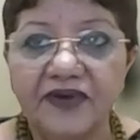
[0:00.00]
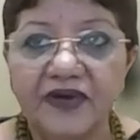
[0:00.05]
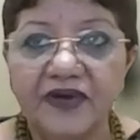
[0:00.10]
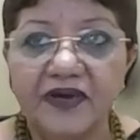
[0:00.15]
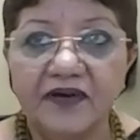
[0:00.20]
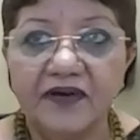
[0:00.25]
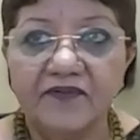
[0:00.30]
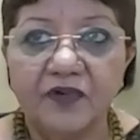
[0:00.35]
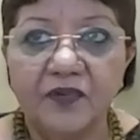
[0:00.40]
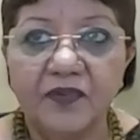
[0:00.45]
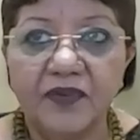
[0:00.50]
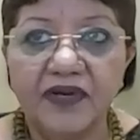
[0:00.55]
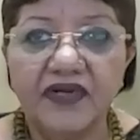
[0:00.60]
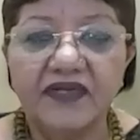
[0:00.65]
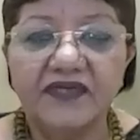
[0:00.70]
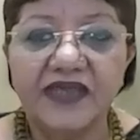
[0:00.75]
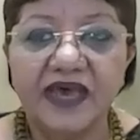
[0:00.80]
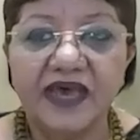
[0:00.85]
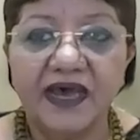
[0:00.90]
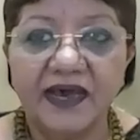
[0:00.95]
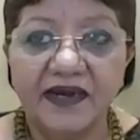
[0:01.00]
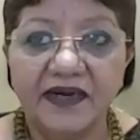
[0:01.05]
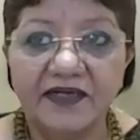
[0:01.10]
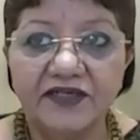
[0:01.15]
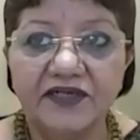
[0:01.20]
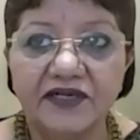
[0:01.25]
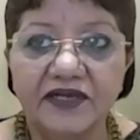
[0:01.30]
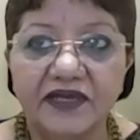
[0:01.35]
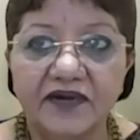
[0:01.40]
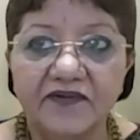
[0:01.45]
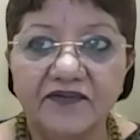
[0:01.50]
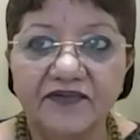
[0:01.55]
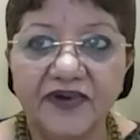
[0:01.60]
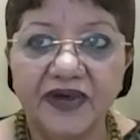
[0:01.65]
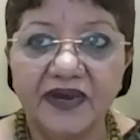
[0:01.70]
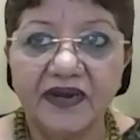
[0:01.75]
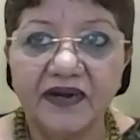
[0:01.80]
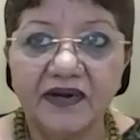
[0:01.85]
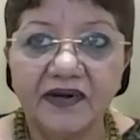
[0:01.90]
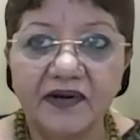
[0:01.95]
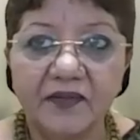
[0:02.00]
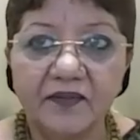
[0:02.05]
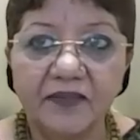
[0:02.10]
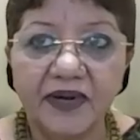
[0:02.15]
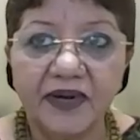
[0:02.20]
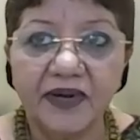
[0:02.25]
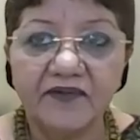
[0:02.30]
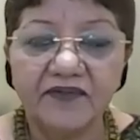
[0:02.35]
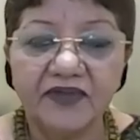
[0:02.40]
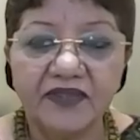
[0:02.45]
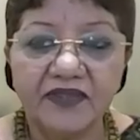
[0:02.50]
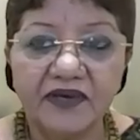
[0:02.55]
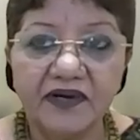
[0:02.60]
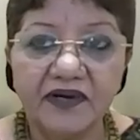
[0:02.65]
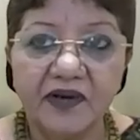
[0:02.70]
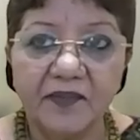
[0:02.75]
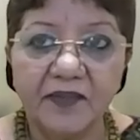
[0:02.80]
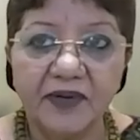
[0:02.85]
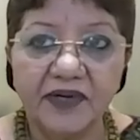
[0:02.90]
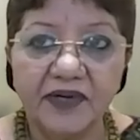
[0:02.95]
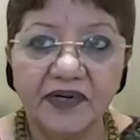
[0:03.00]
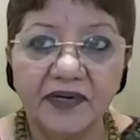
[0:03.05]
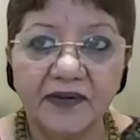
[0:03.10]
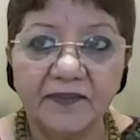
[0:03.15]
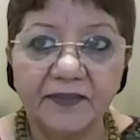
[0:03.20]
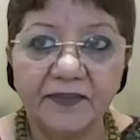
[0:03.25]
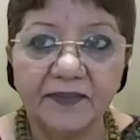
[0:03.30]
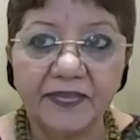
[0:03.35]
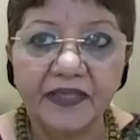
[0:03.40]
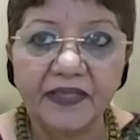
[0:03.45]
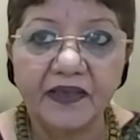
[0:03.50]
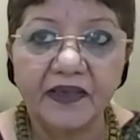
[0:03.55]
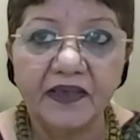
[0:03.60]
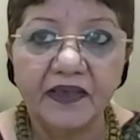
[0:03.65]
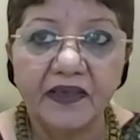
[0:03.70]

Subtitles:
if the woman is harassed, she can file a complaint with the committee.